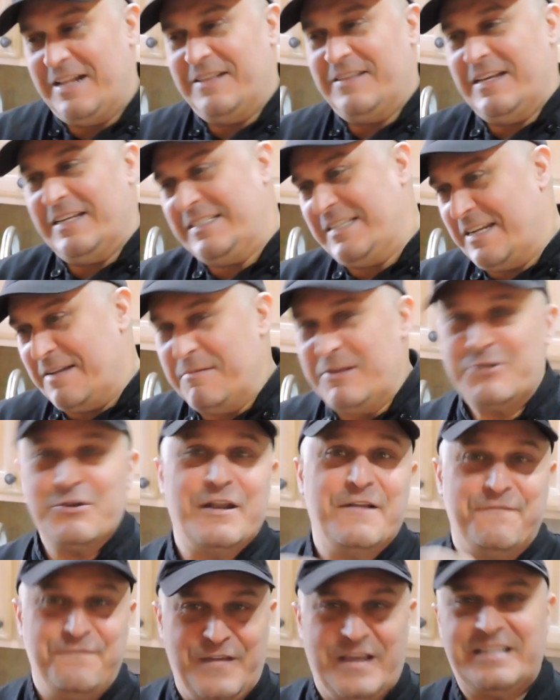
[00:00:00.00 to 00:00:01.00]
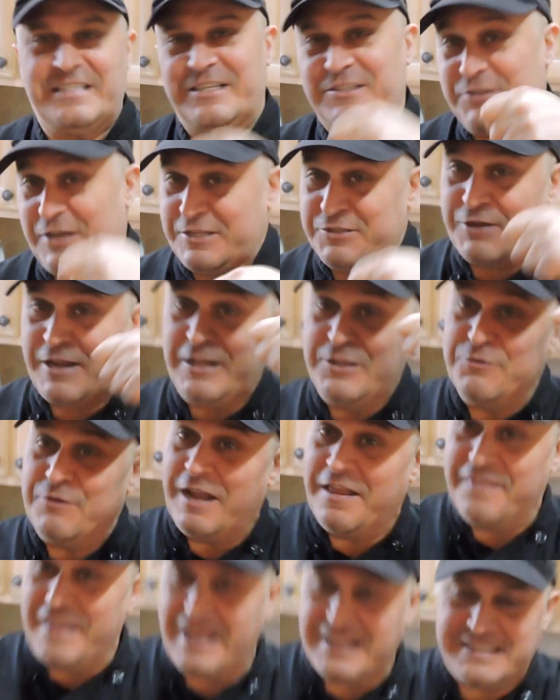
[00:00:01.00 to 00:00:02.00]
I said, let me try to fix it. So I tried to do it
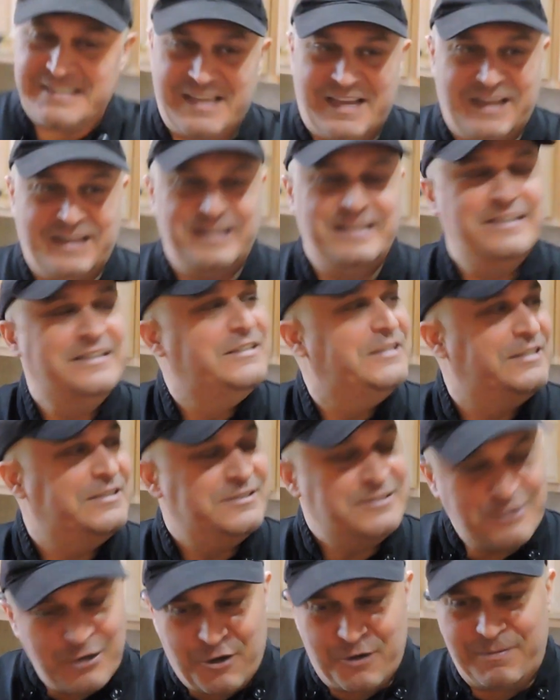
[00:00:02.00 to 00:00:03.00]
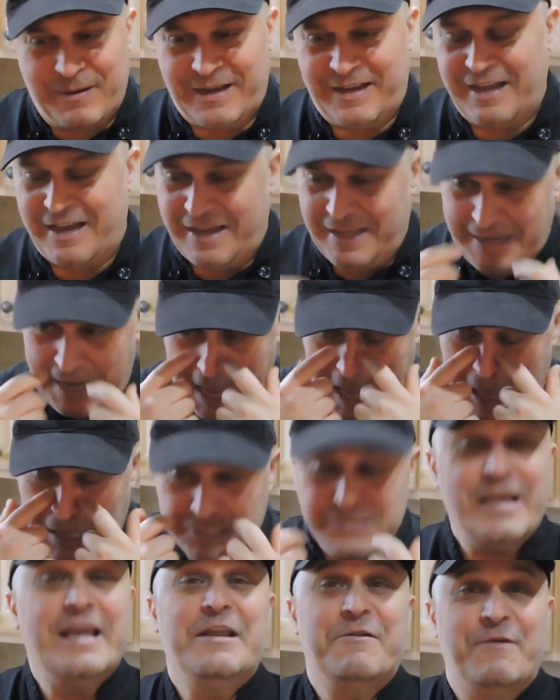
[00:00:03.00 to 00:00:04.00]
on that side. Oh my God.
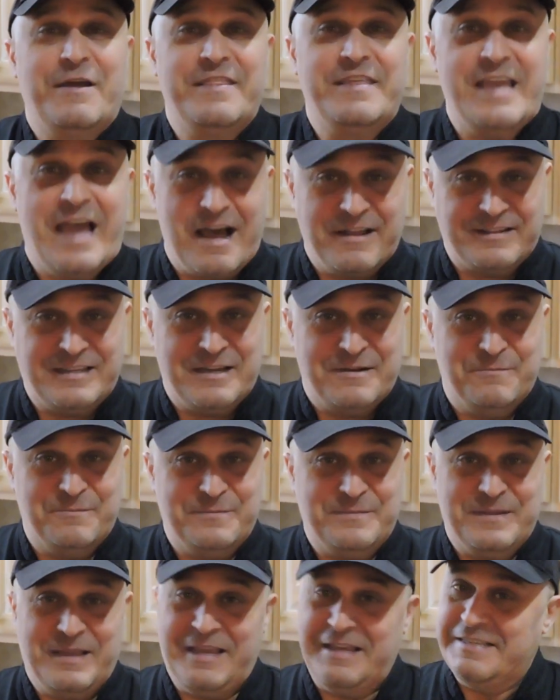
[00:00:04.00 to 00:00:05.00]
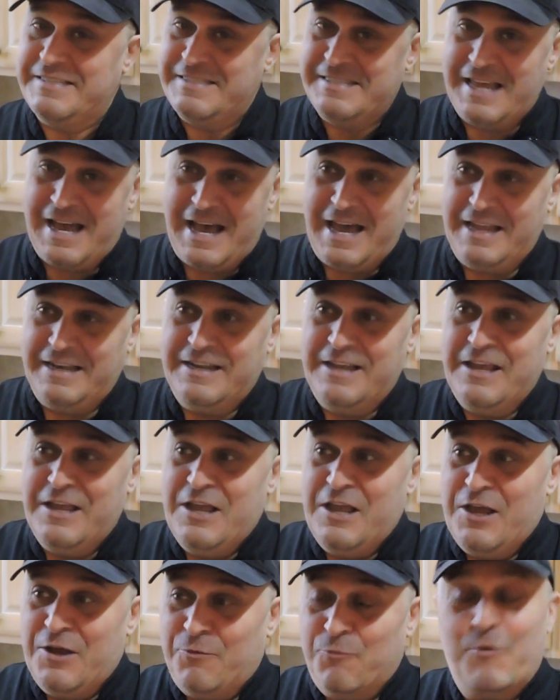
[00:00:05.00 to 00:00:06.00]
So anyway, the outcome is not
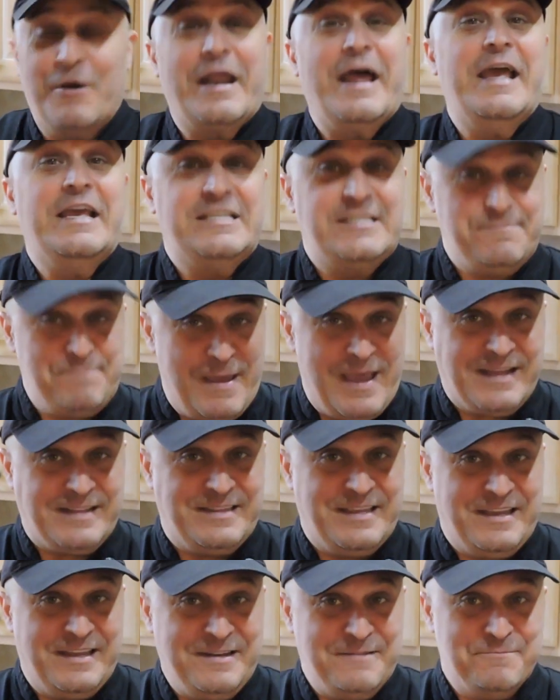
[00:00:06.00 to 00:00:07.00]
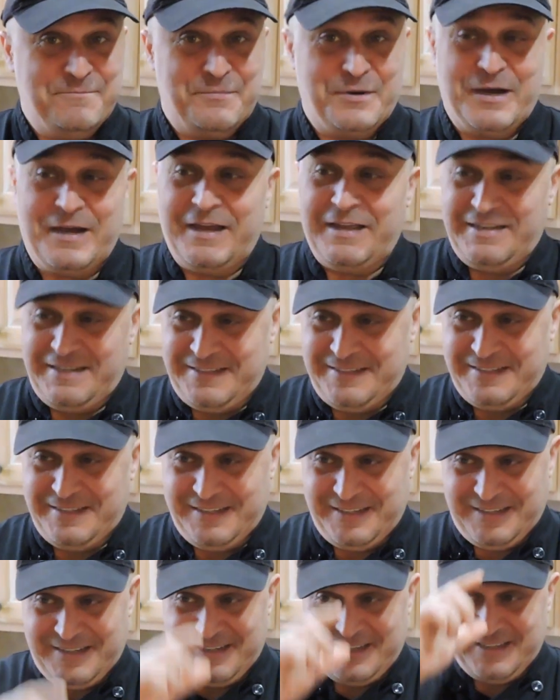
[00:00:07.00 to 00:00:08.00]
what I expected, but
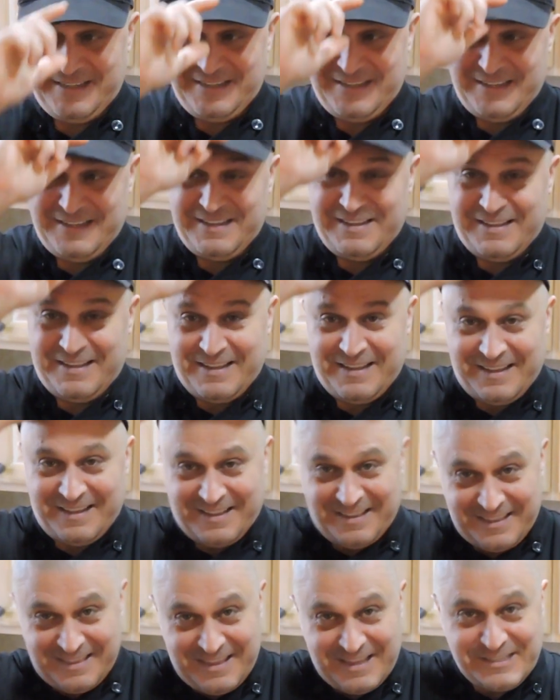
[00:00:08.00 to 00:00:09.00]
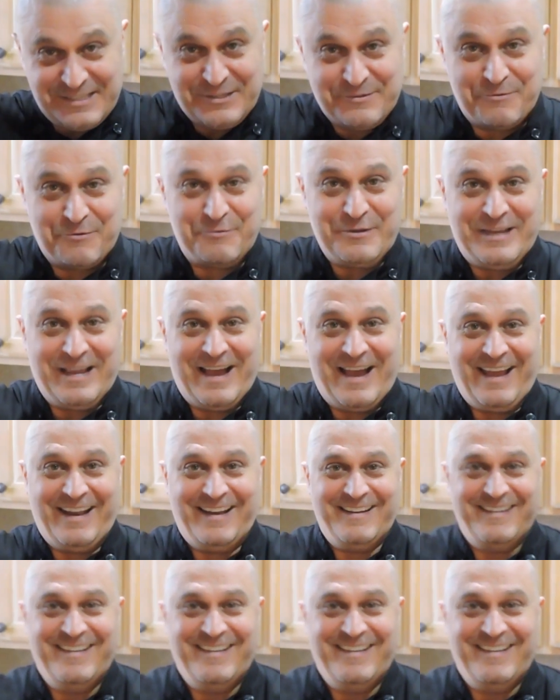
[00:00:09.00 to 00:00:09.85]
this is what we got.